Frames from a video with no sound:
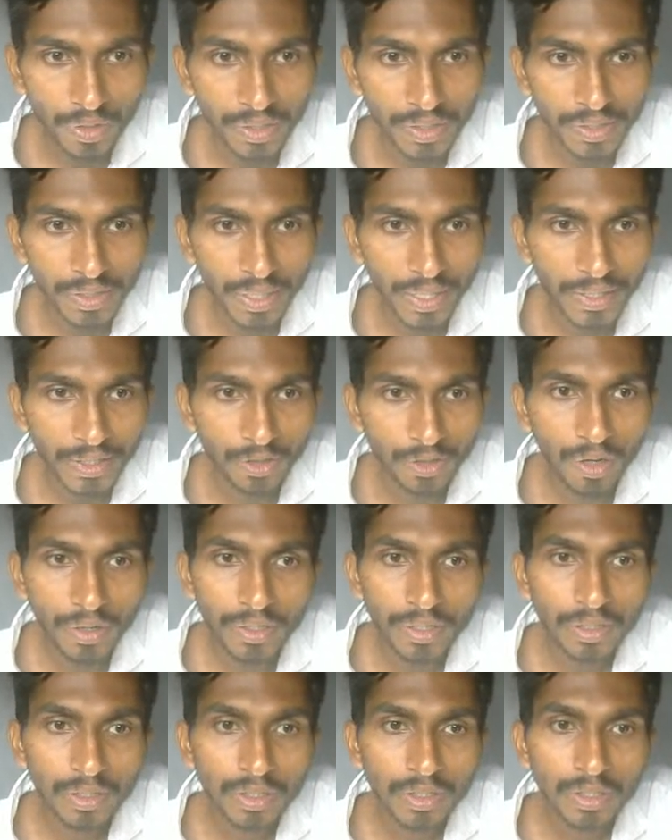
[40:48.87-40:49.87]
here I got.
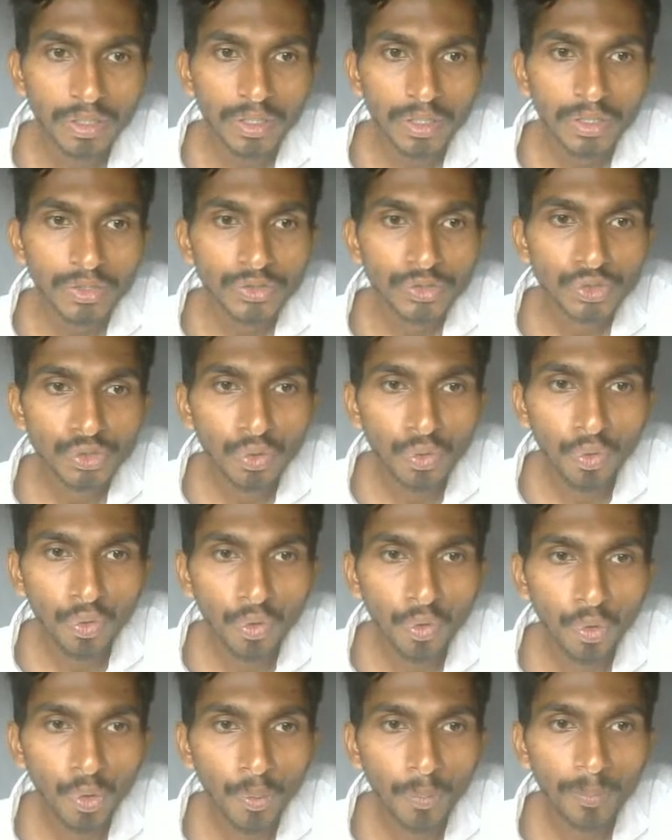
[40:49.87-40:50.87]

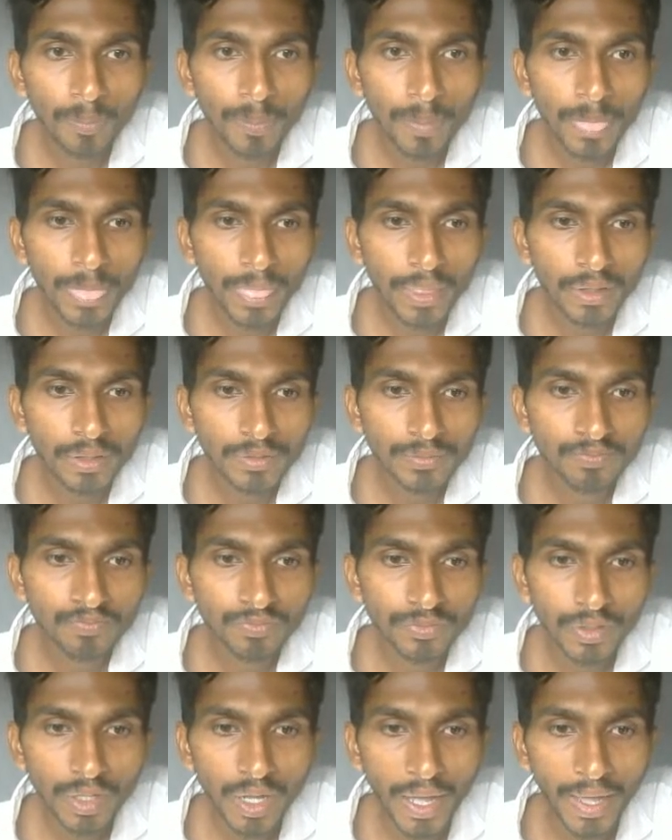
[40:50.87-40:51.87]
So
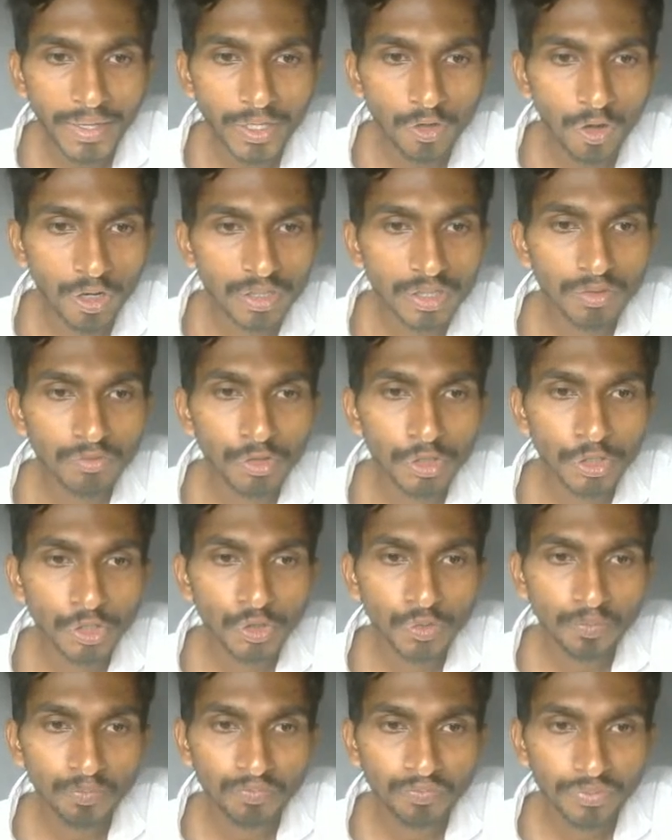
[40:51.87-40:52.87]
I got the video.
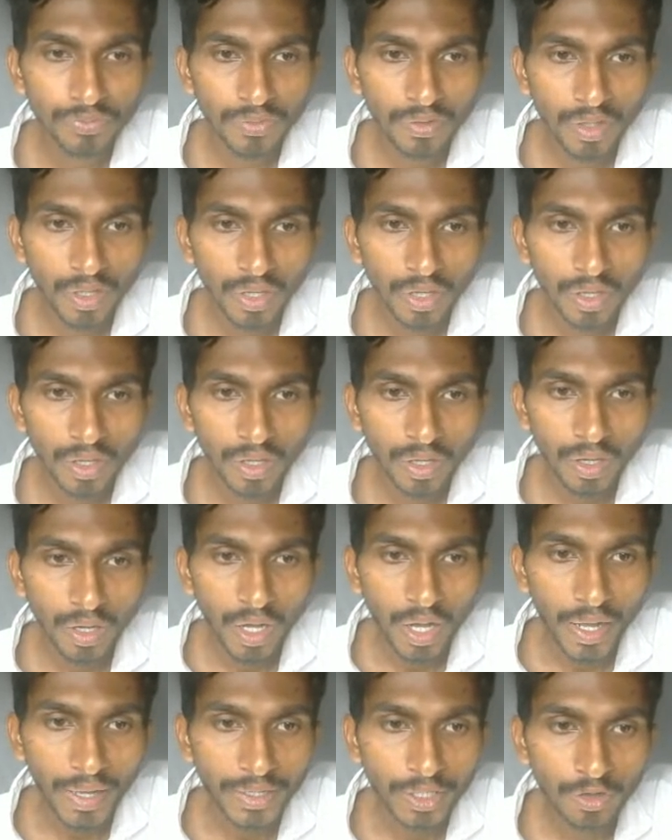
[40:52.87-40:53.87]

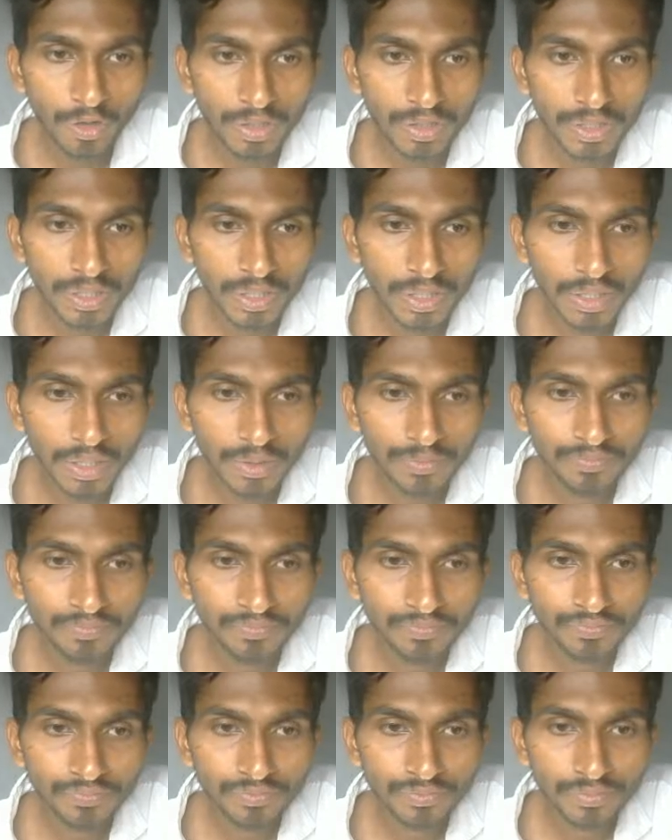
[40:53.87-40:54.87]
I got the
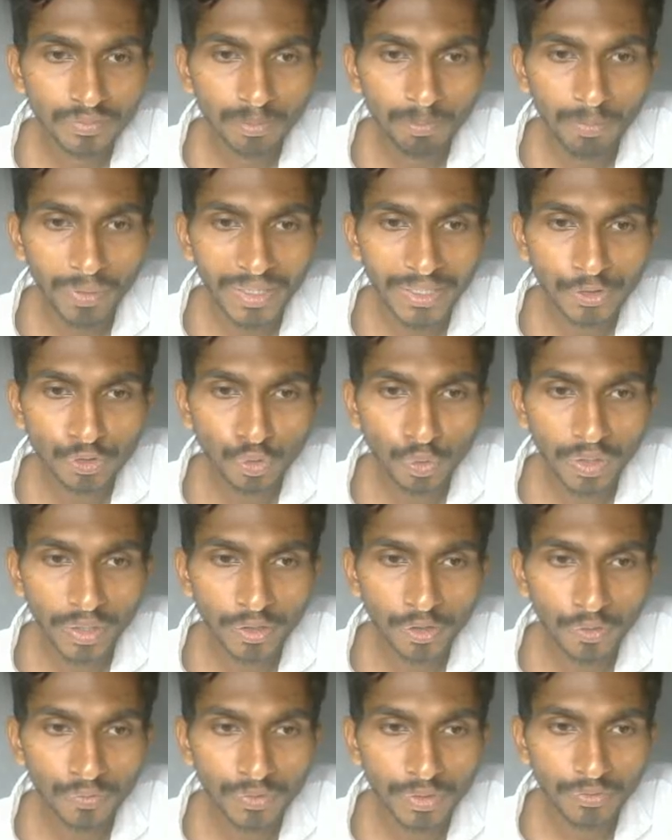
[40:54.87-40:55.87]
placeholder
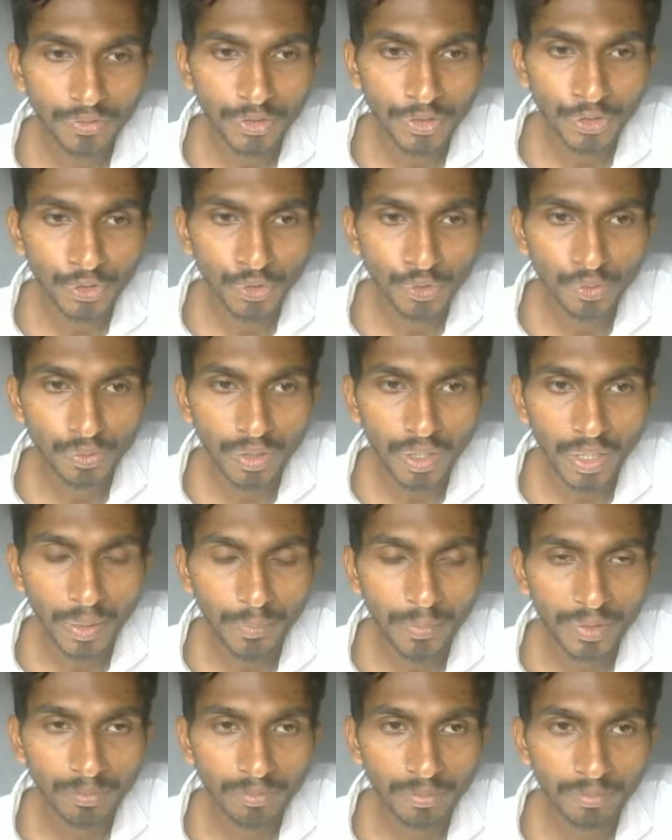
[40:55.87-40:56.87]
of the video. I
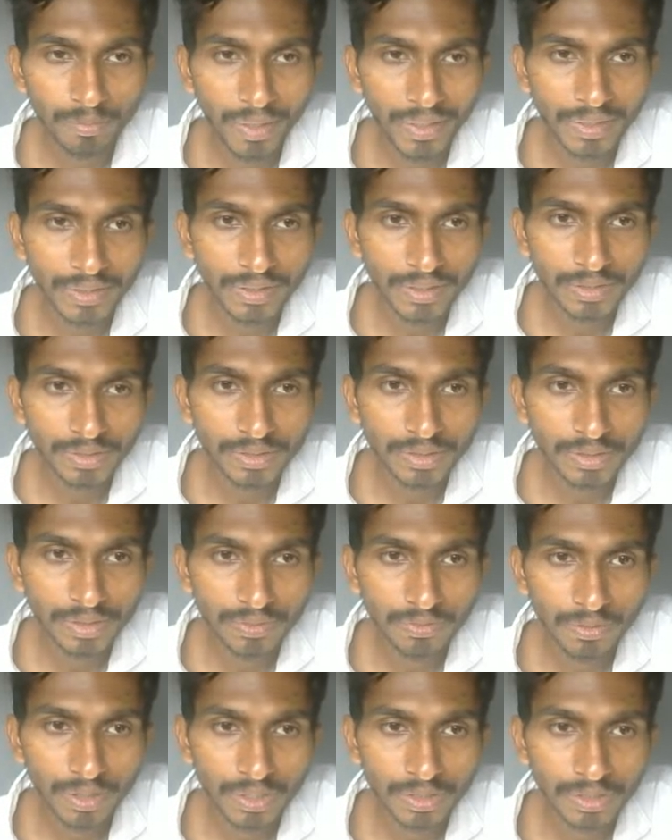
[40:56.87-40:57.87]
mean many things,
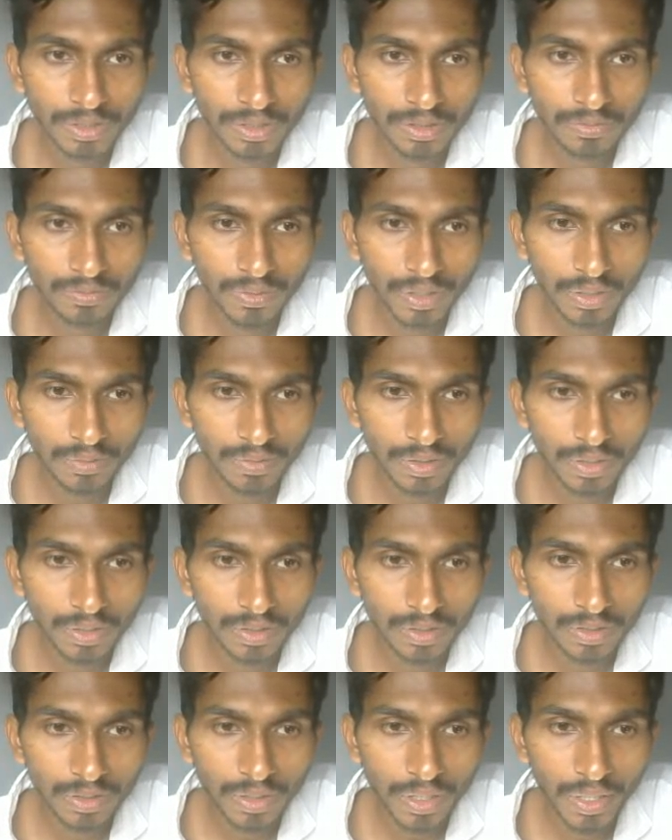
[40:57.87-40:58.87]
version, whatever
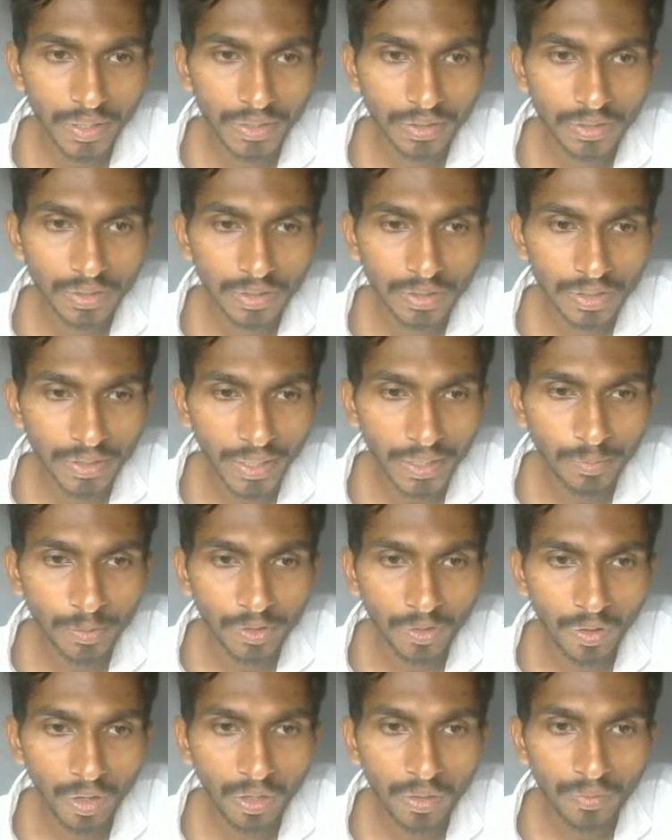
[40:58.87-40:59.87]
I type and
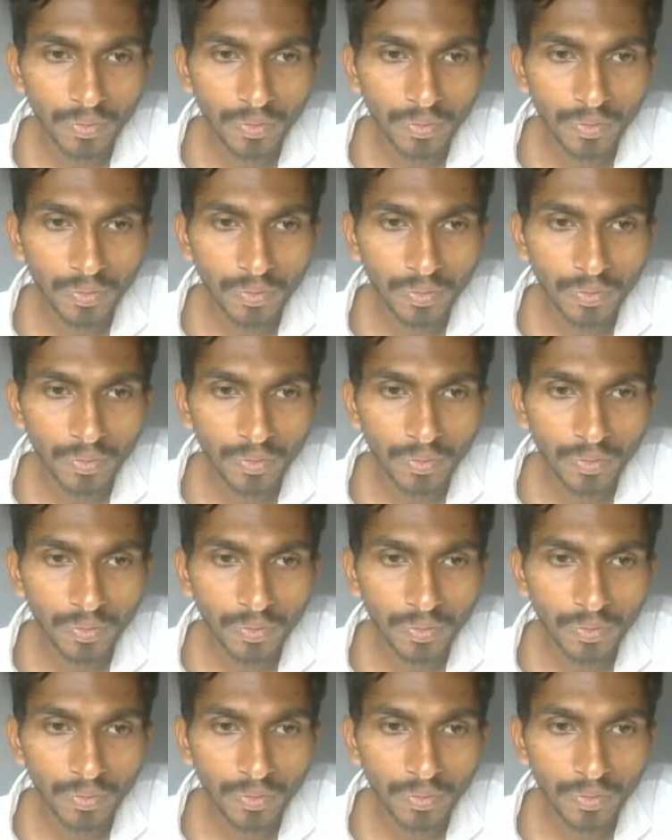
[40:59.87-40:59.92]
all.